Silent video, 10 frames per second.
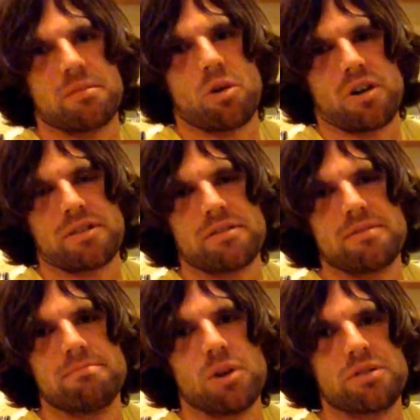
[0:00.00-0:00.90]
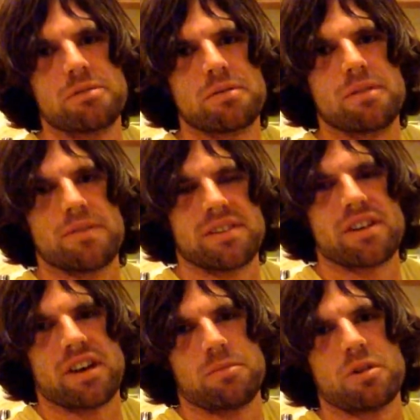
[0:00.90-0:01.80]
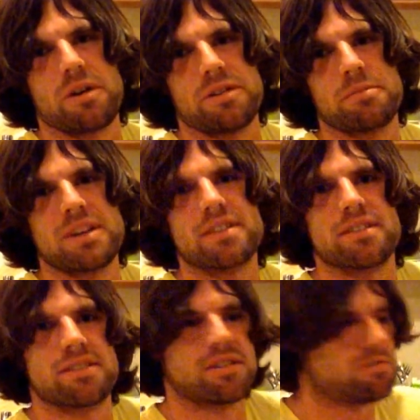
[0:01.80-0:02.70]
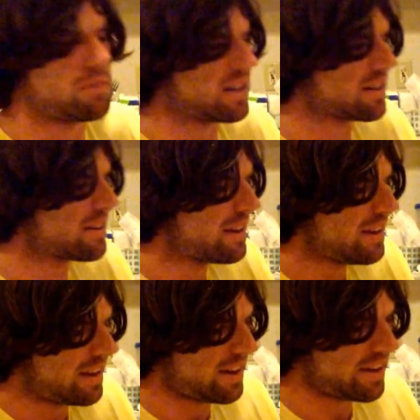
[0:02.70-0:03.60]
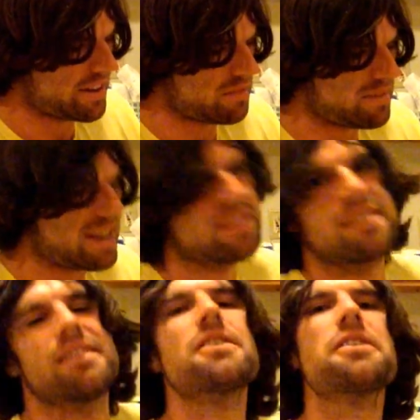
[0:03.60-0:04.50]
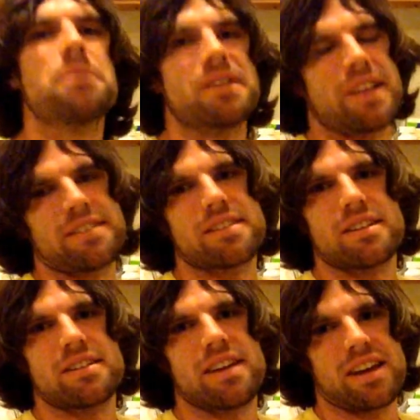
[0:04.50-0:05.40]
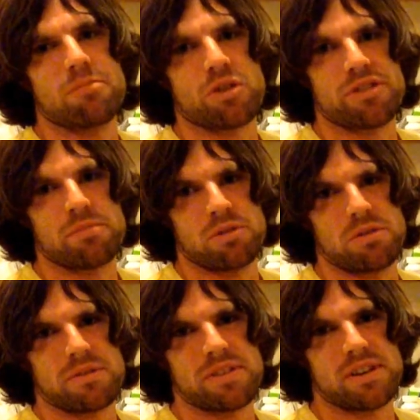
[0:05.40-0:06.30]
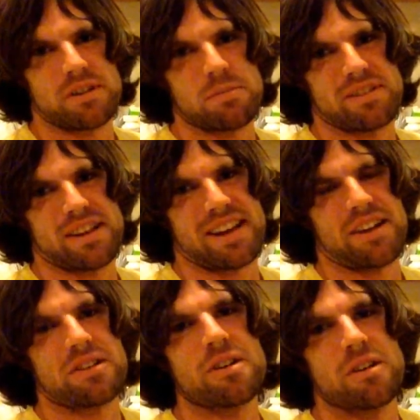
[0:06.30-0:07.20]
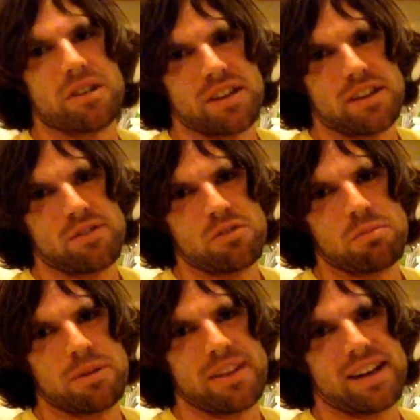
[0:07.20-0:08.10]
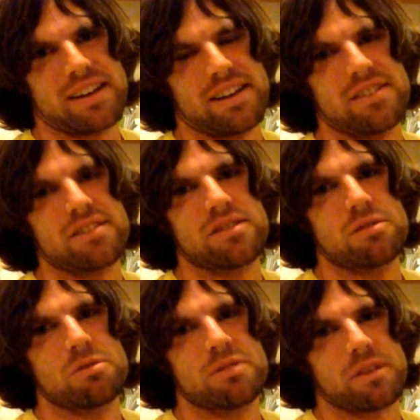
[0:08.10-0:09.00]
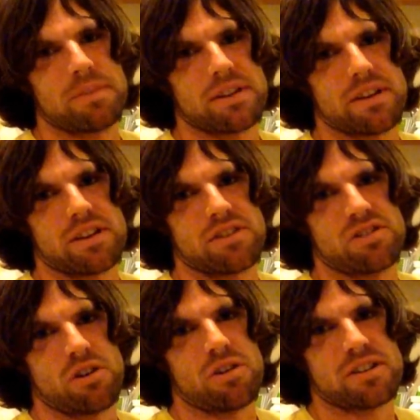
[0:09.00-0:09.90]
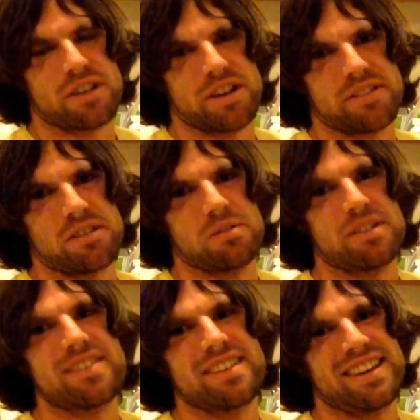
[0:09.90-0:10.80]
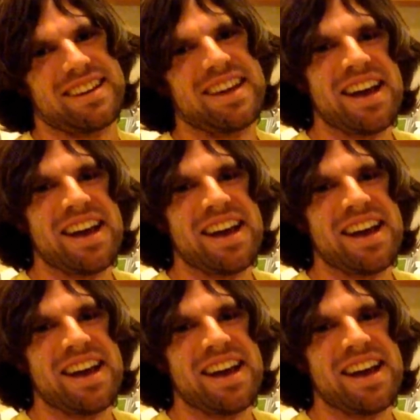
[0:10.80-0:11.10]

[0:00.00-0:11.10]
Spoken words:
what most of the time you're going to be consuming, that's still going to be less than a tablespoon of 30% alcohol. And then if you put that into something like a shot glass, you would see